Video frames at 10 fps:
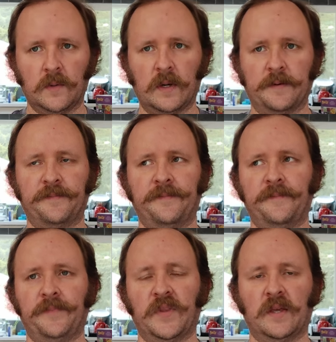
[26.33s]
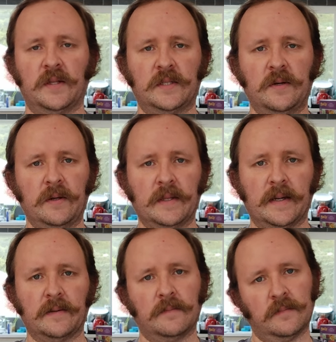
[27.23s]
Well, considering
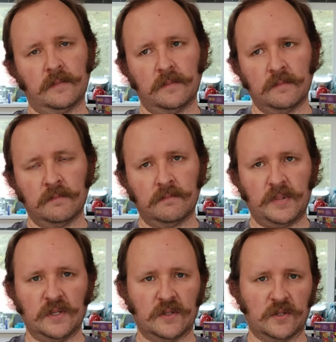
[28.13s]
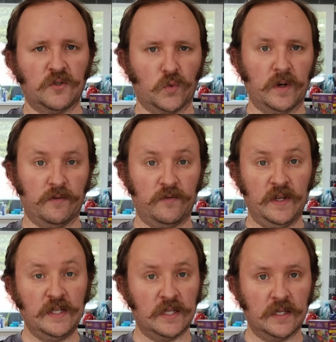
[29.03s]
that Pilsners were
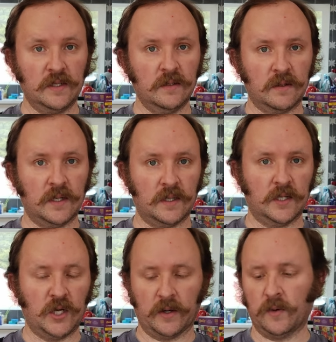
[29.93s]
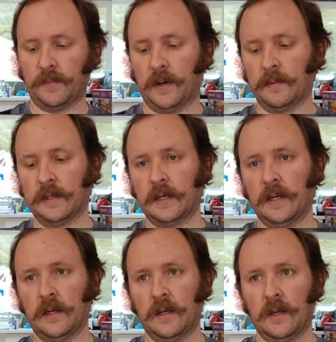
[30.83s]
invented in the Czech Republic
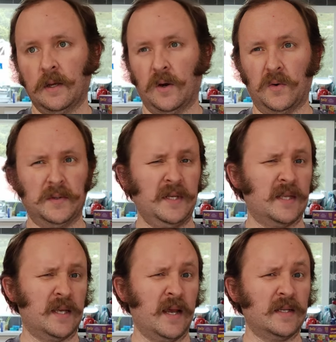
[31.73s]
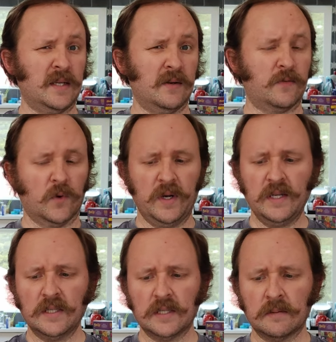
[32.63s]
only in the
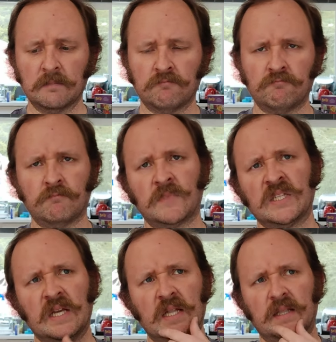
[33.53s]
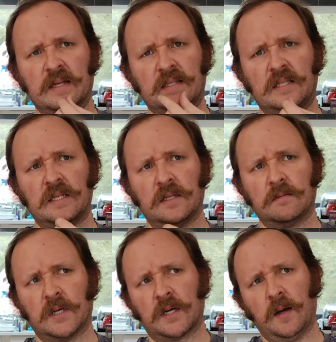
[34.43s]
1840s, let's see,
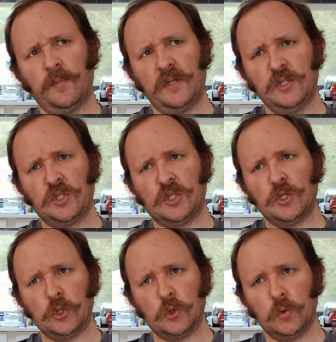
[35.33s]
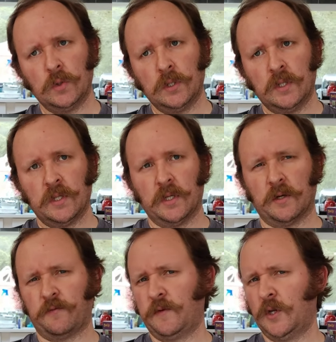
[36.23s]
a couple is two,
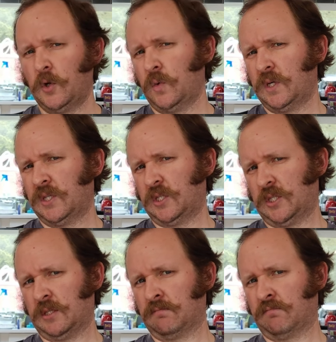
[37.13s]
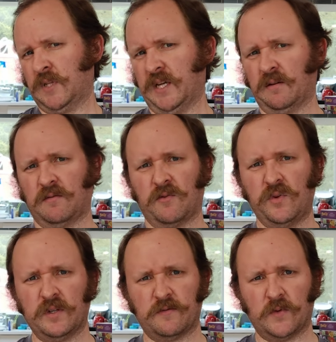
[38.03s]
a few is like
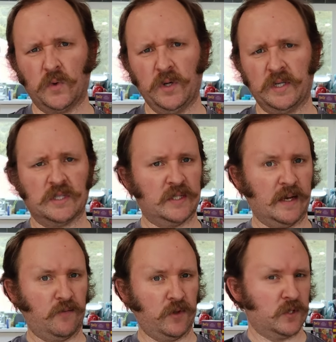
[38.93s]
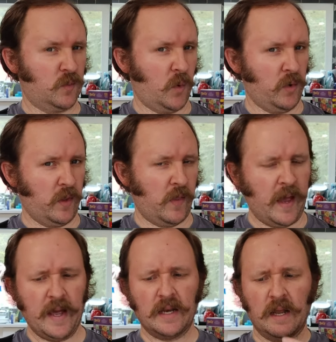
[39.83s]
three or four, and several is more than
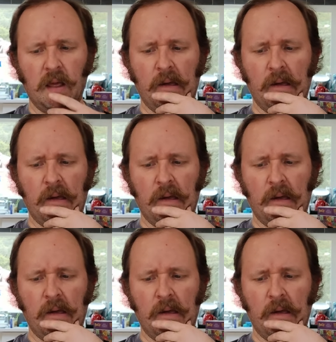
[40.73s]
that.